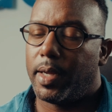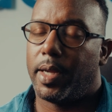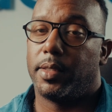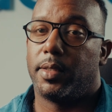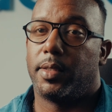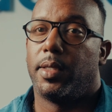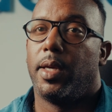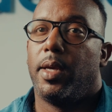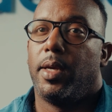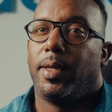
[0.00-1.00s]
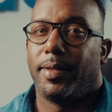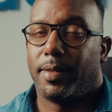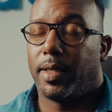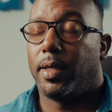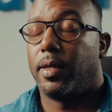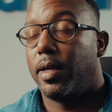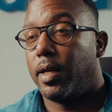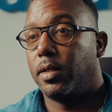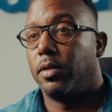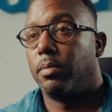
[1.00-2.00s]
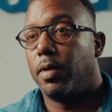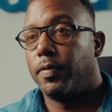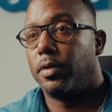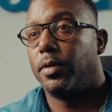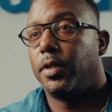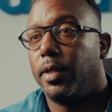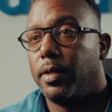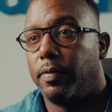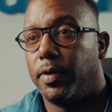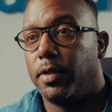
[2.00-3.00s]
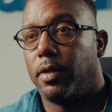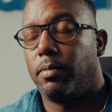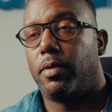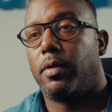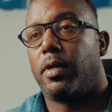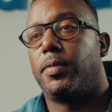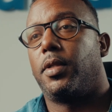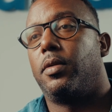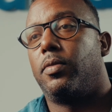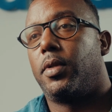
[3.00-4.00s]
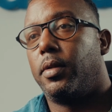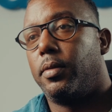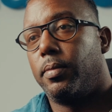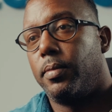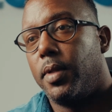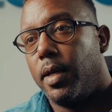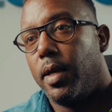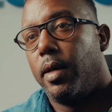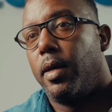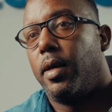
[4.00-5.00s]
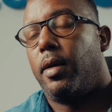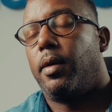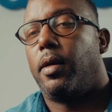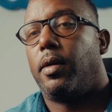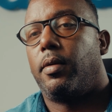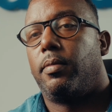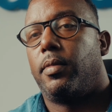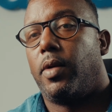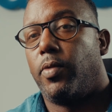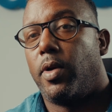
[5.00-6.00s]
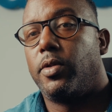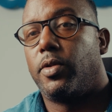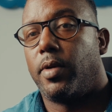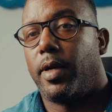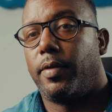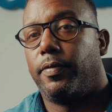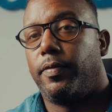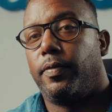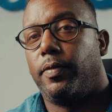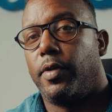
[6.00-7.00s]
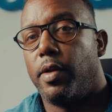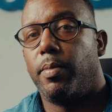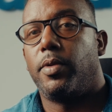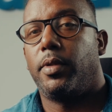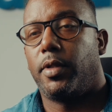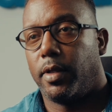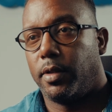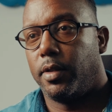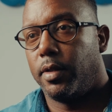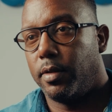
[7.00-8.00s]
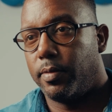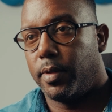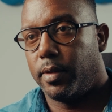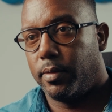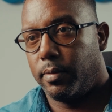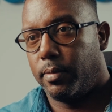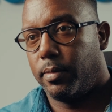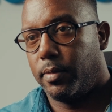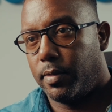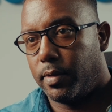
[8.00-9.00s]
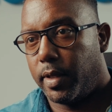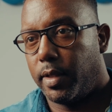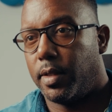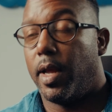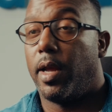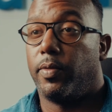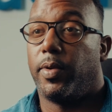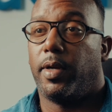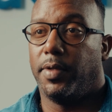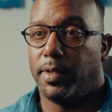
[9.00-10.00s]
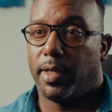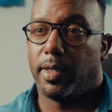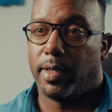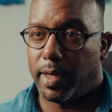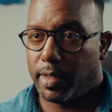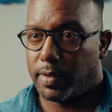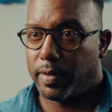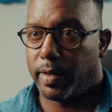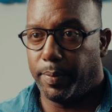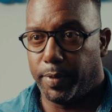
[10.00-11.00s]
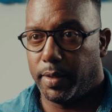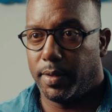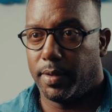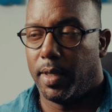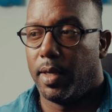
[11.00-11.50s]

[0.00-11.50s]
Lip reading: has the second highest number of social intervention programs in the world, and we also have the most churches in the world, right? And we have the second highest crime rate.